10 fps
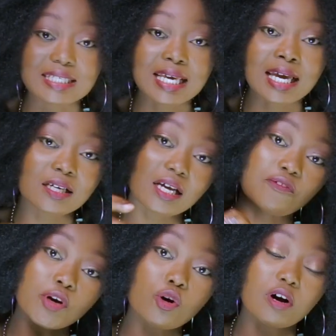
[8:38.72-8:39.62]
Sing,
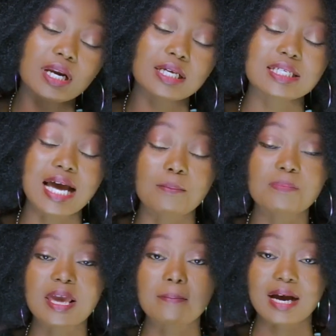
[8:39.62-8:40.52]
record it,
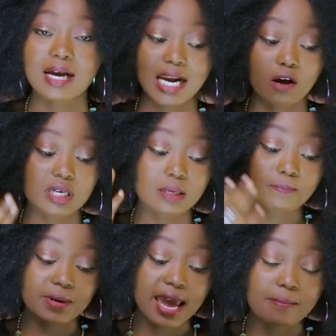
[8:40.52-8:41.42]
and play back. Now,
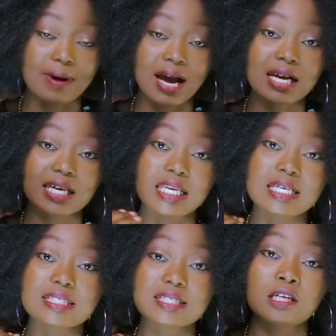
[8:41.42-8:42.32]
play back,
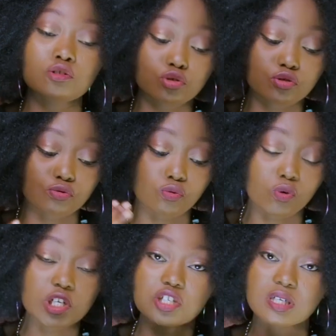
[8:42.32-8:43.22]
listen to
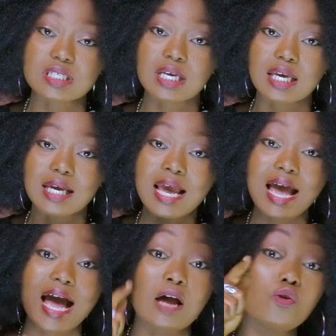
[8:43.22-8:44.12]
what you're singing,
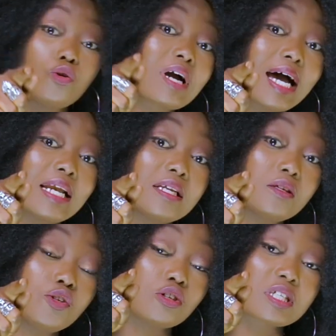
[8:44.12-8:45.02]
and look at
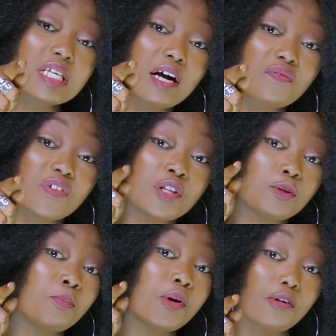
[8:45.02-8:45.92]
yourself
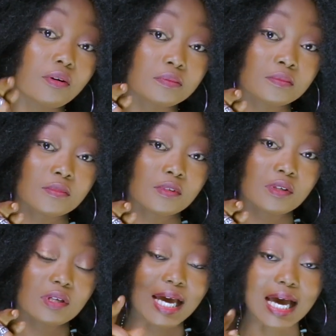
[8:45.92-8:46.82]
in the mirror.
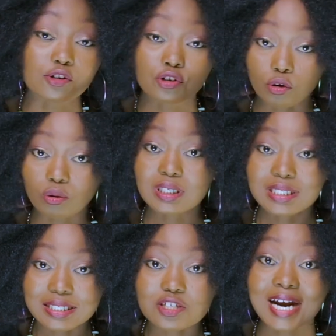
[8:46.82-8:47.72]
And,
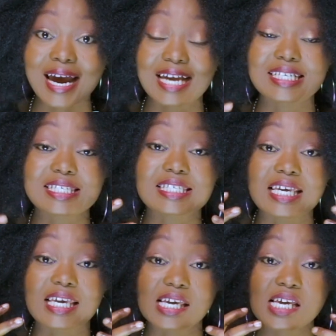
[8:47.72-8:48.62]
try and
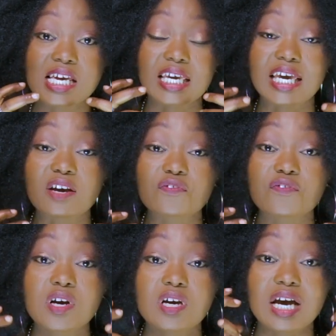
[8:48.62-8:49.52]
see
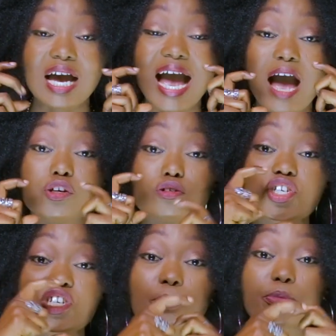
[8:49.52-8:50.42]
how
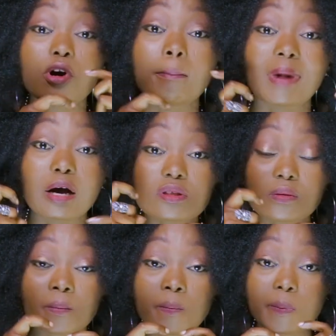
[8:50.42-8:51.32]
you shape your
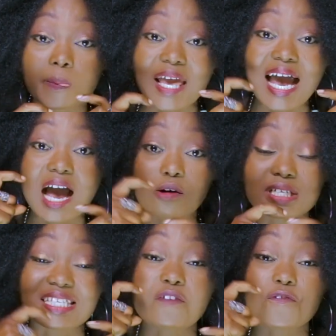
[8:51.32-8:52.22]
mouth,
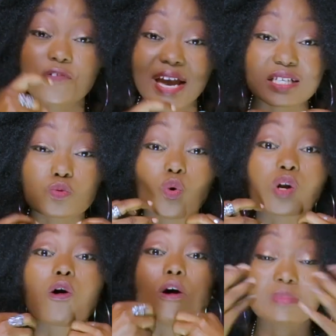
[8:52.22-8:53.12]
how it affects
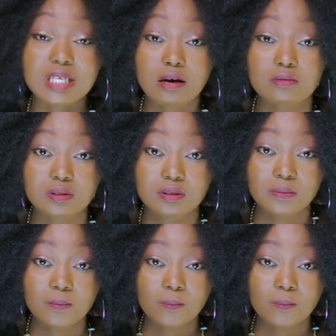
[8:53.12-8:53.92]
what comes out.